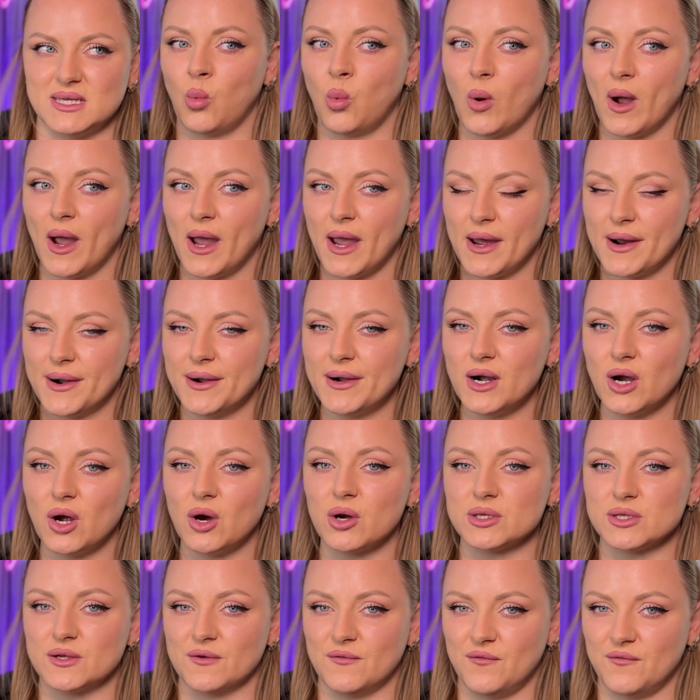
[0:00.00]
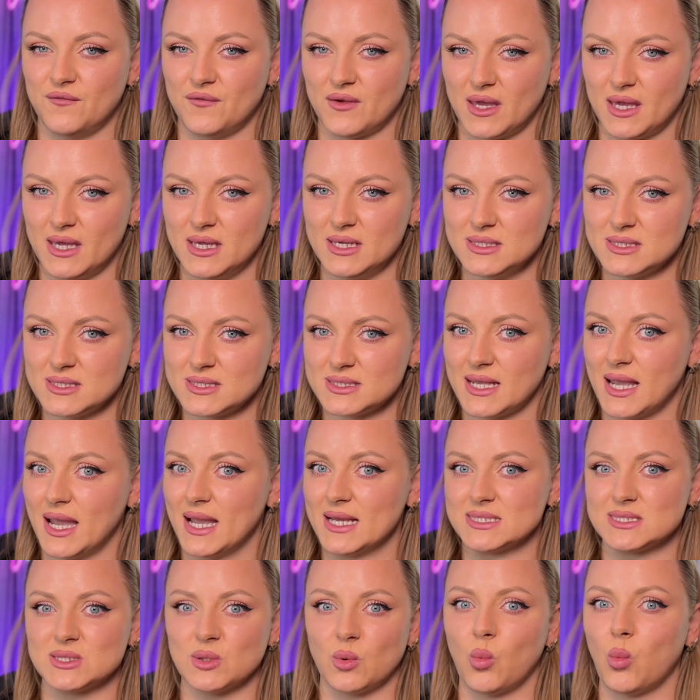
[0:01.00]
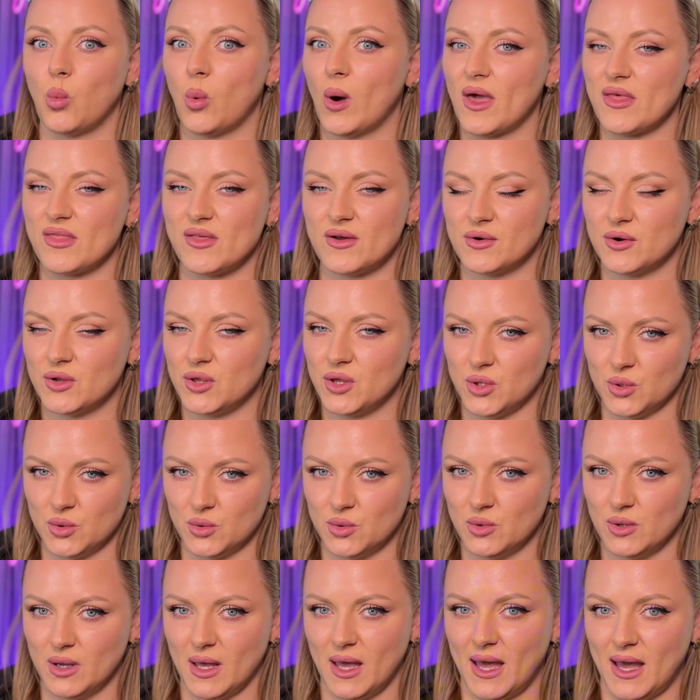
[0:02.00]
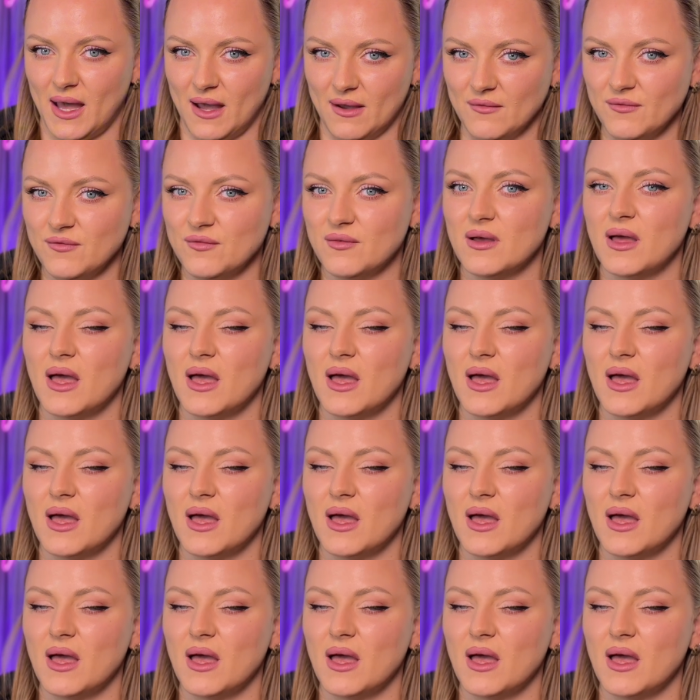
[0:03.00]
where on your face and whether you have